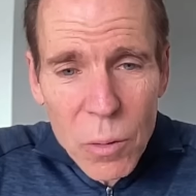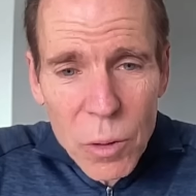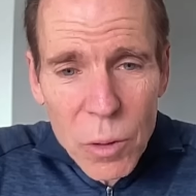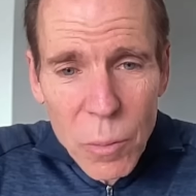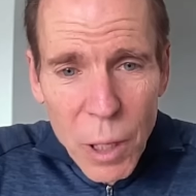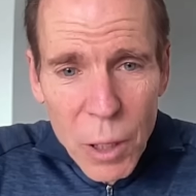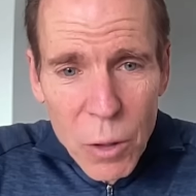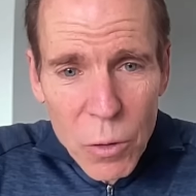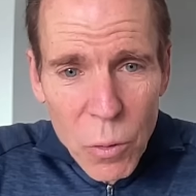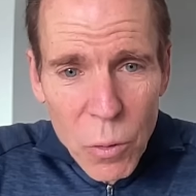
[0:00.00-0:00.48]
to
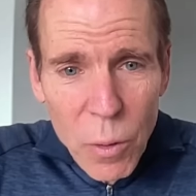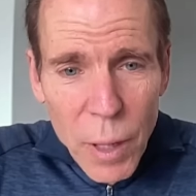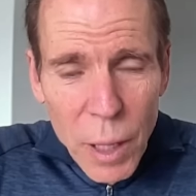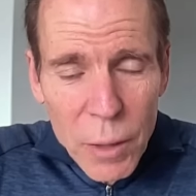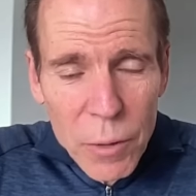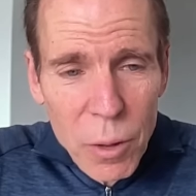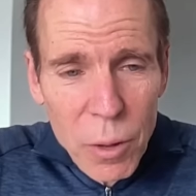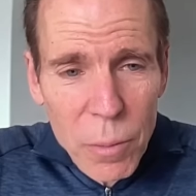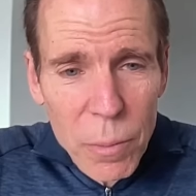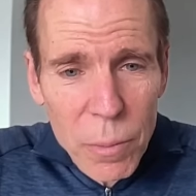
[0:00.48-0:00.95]
make sure
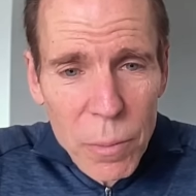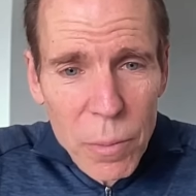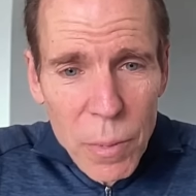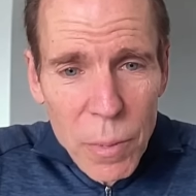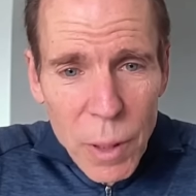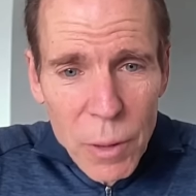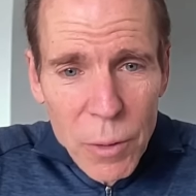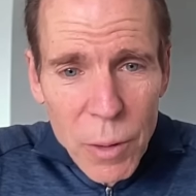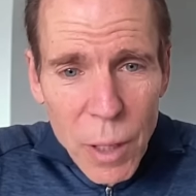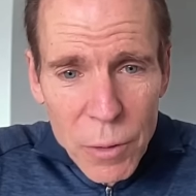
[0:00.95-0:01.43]
that's a
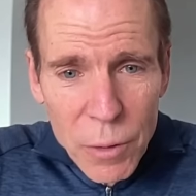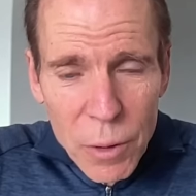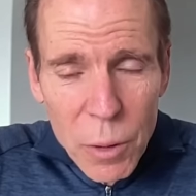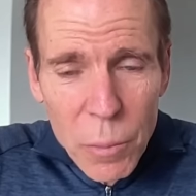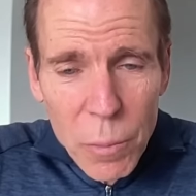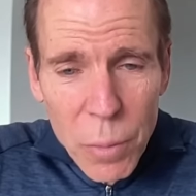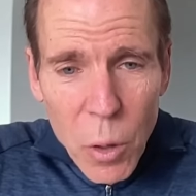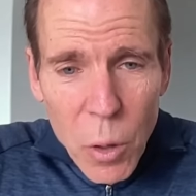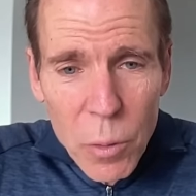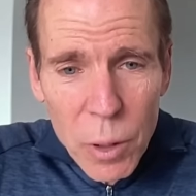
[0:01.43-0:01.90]
that, that's a
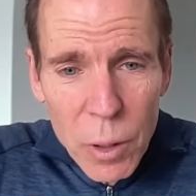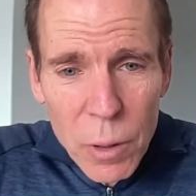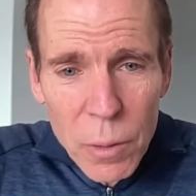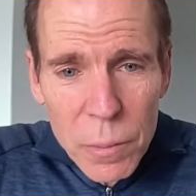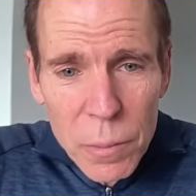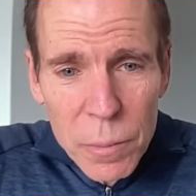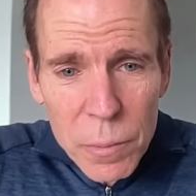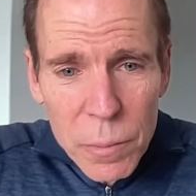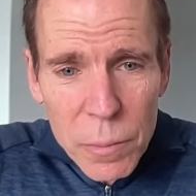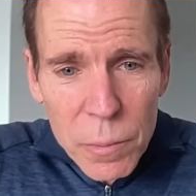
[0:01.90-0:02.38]
component.
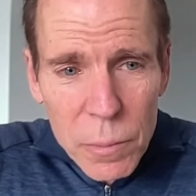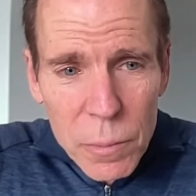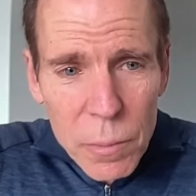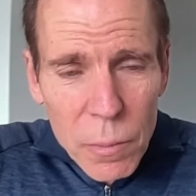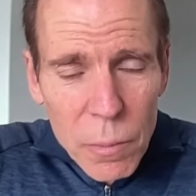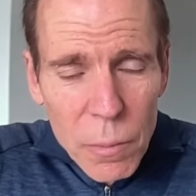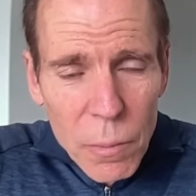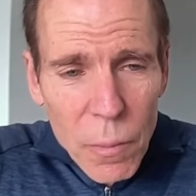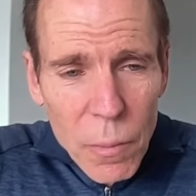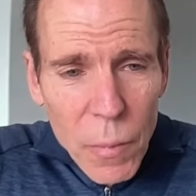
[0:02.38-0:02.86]

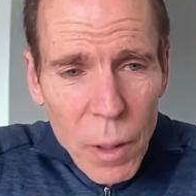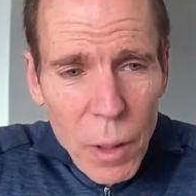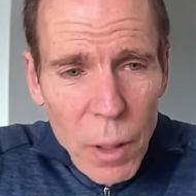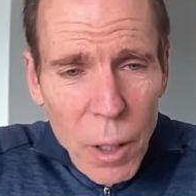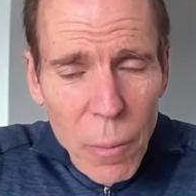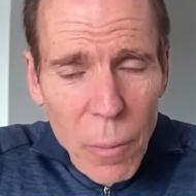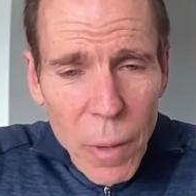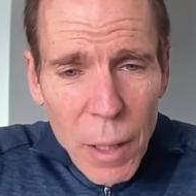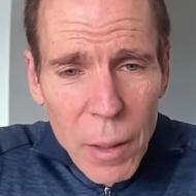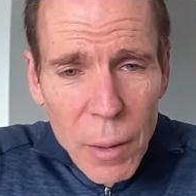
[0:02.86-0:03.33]

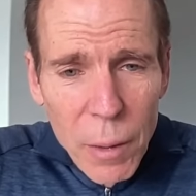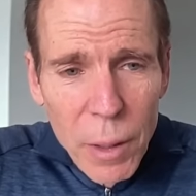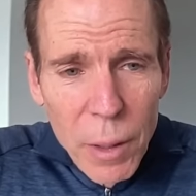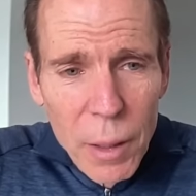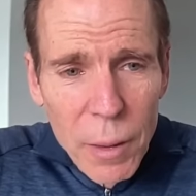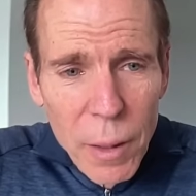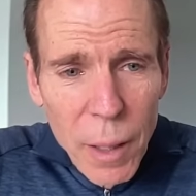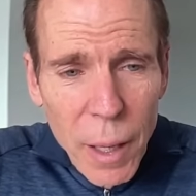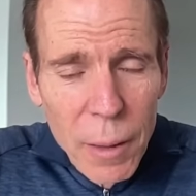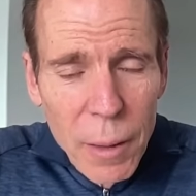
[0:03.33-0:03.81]
Um, I yeah.
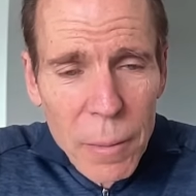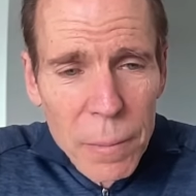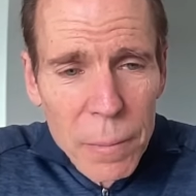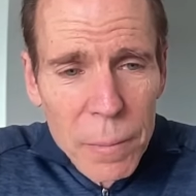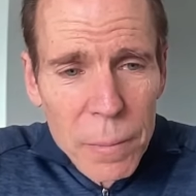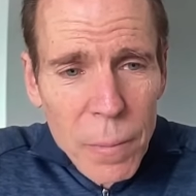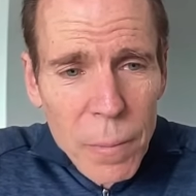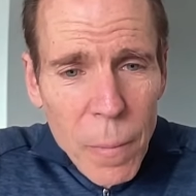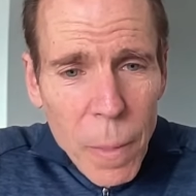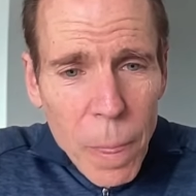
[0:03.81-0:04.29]
think that
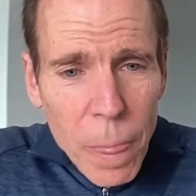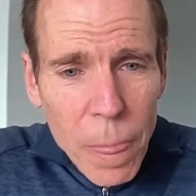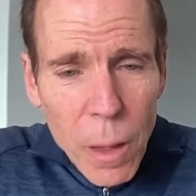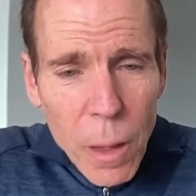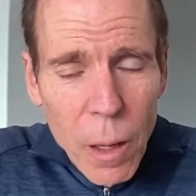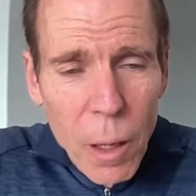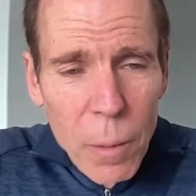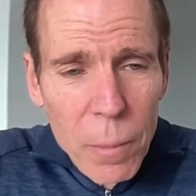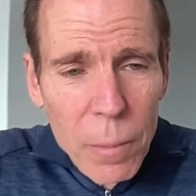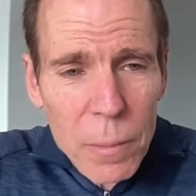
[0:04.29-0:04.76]

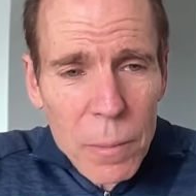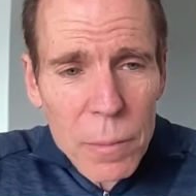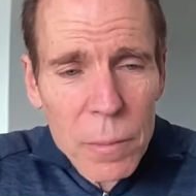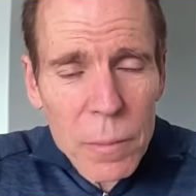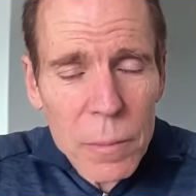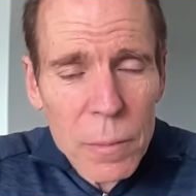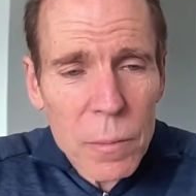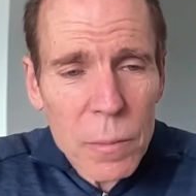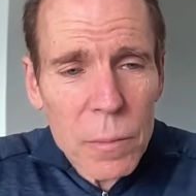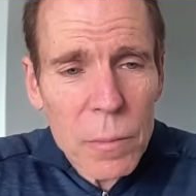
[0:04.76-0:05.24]
um,
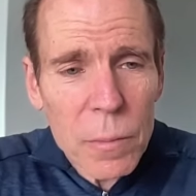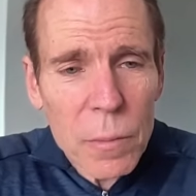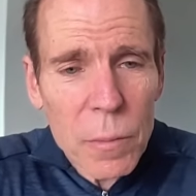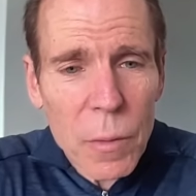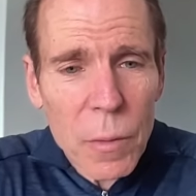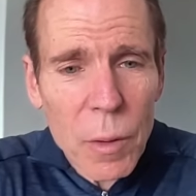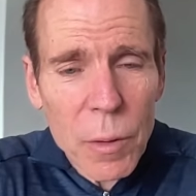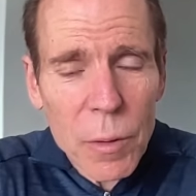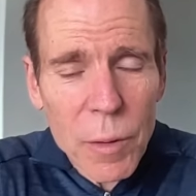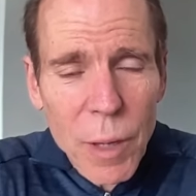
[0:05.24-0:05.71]

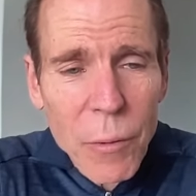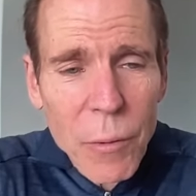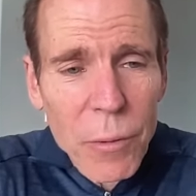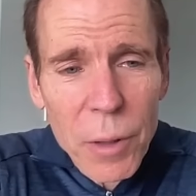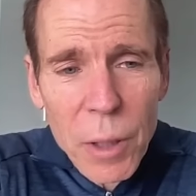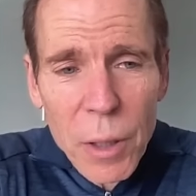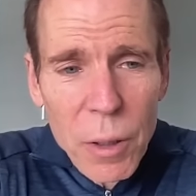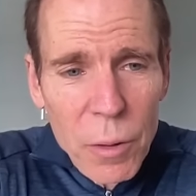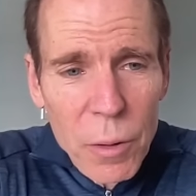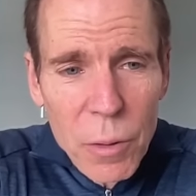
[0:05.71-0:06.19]

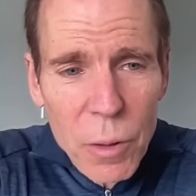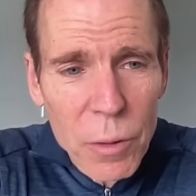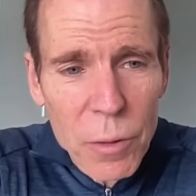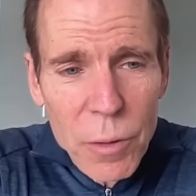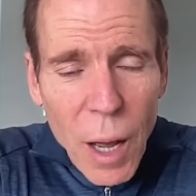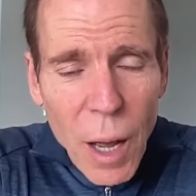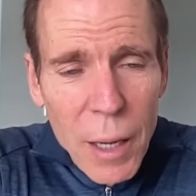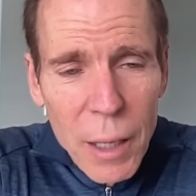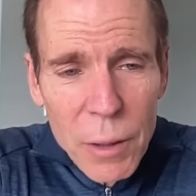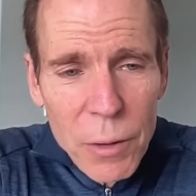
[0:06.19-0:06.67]
definitely the, the
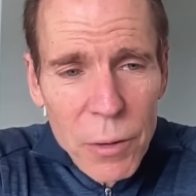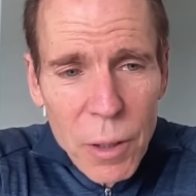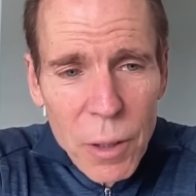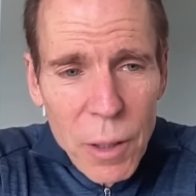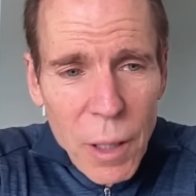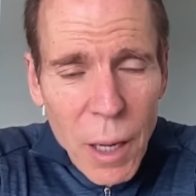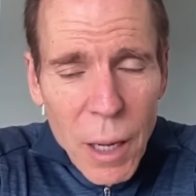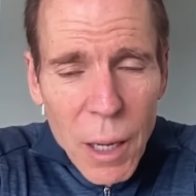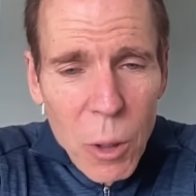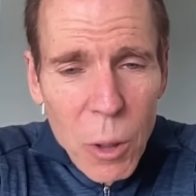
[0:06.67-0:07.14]
diet's
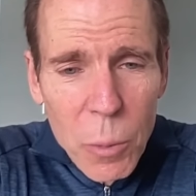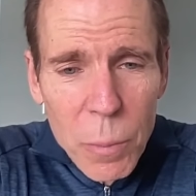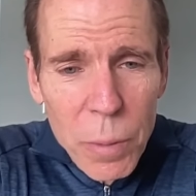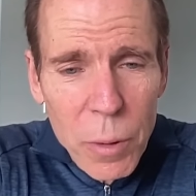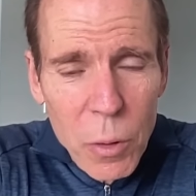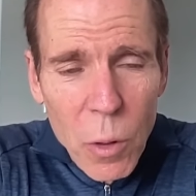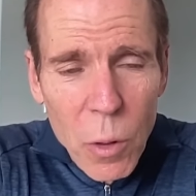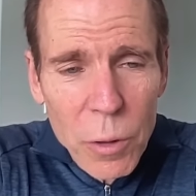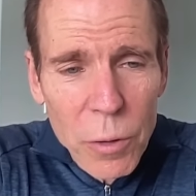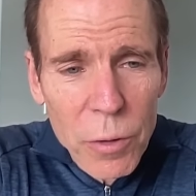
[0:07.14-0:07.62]
going to help,
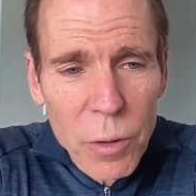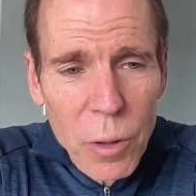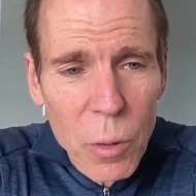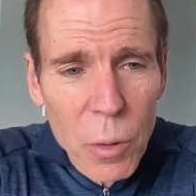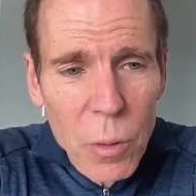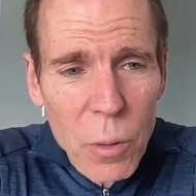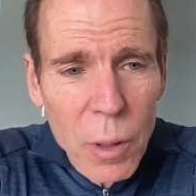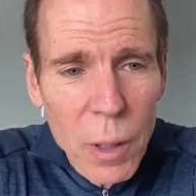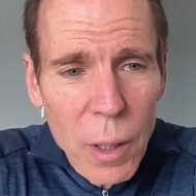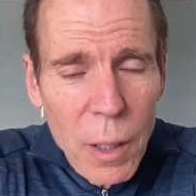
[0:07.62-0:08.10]
but
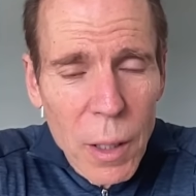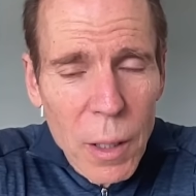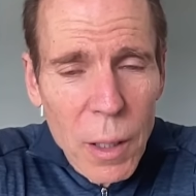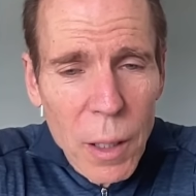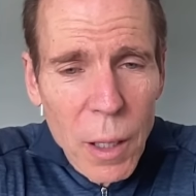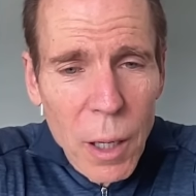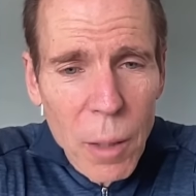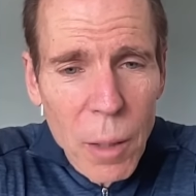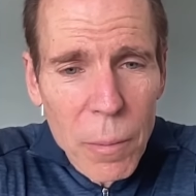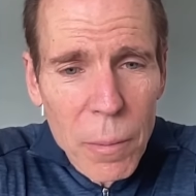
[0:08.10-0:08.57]
also
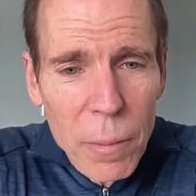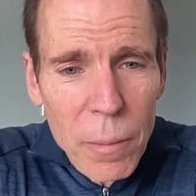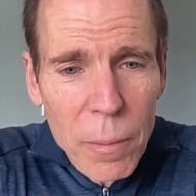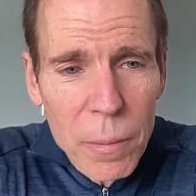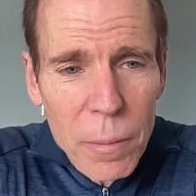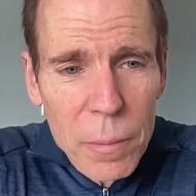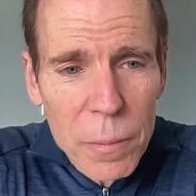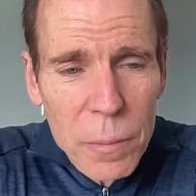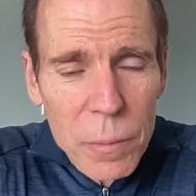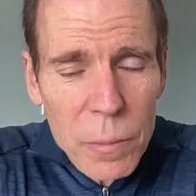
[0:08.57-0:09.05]

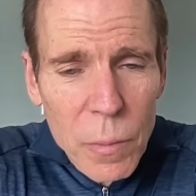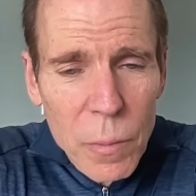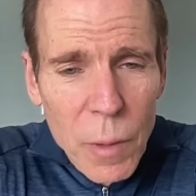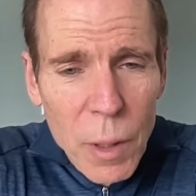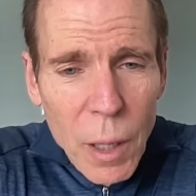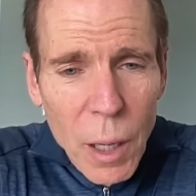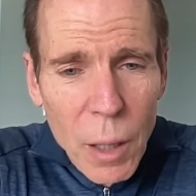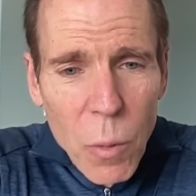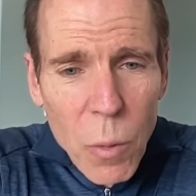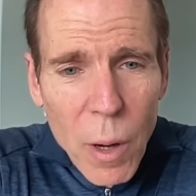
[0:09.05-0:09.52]
um,
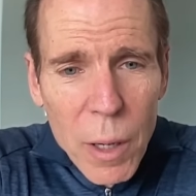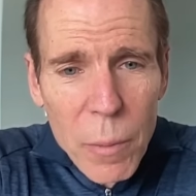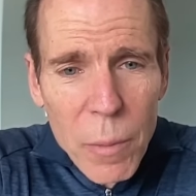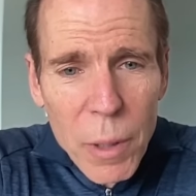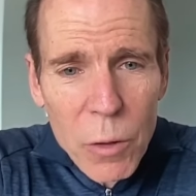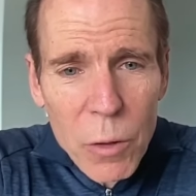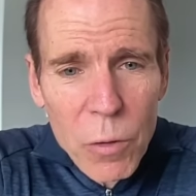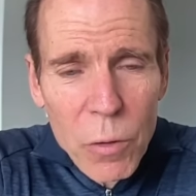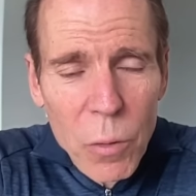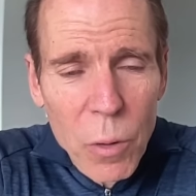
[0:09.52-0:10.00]
I want to
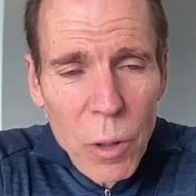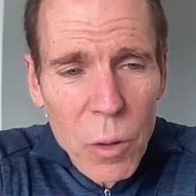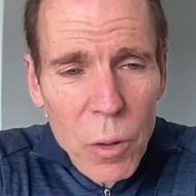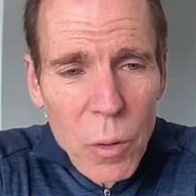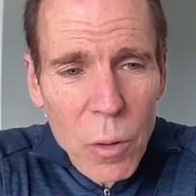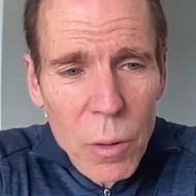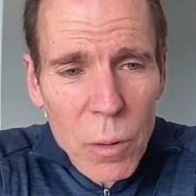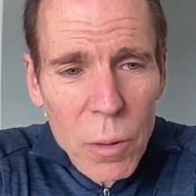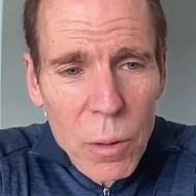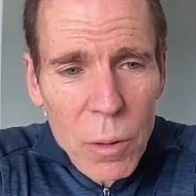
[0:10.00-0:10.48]
make sure
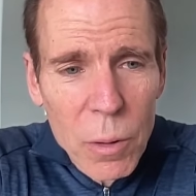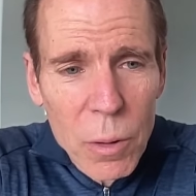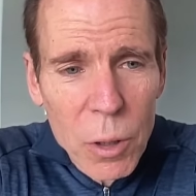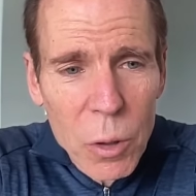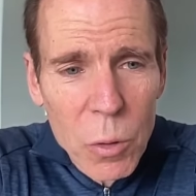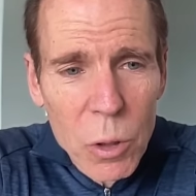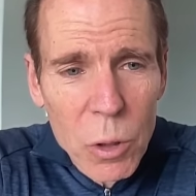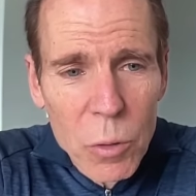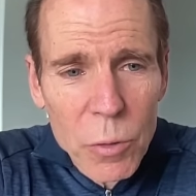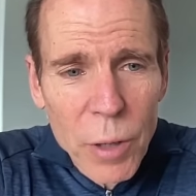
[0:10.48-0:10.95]
you're
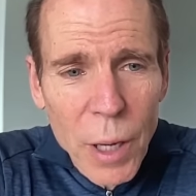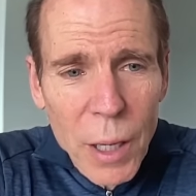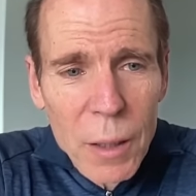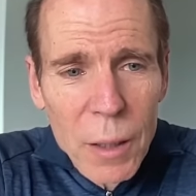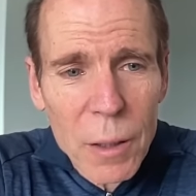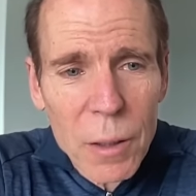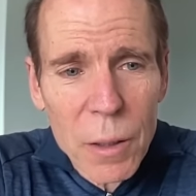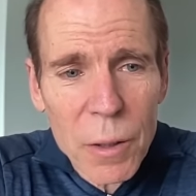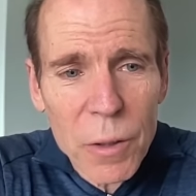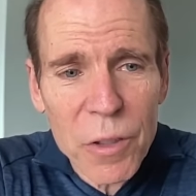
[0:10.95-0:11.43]
you, you take
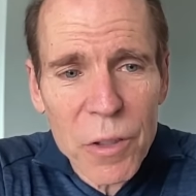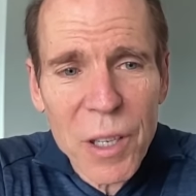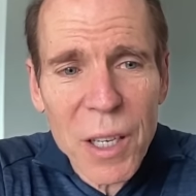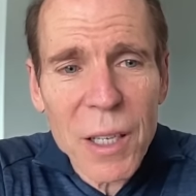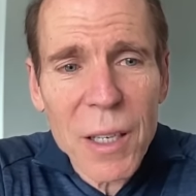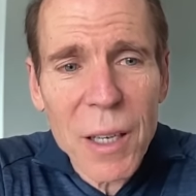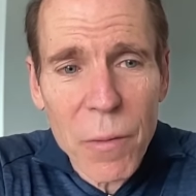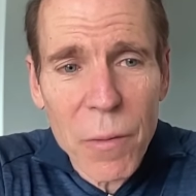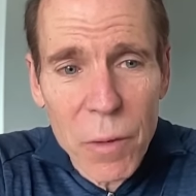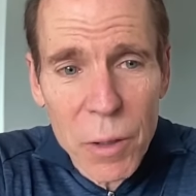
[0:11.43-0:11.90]
a little
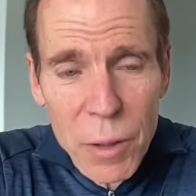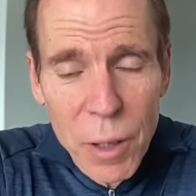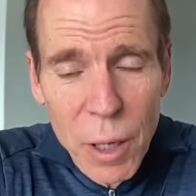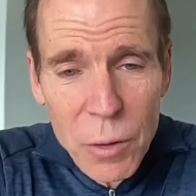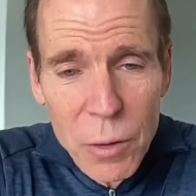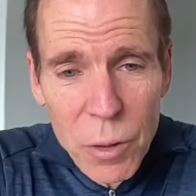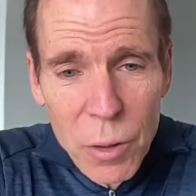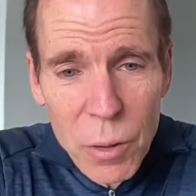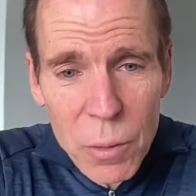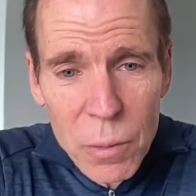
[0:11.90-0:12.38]
zinc every
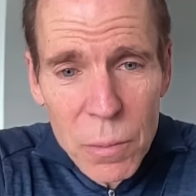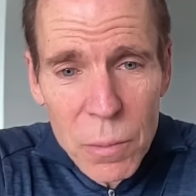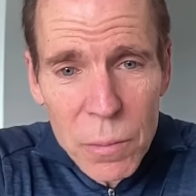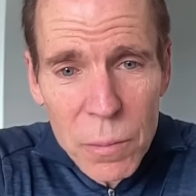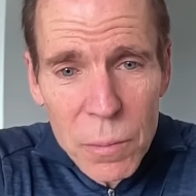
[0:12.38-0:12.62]
day too,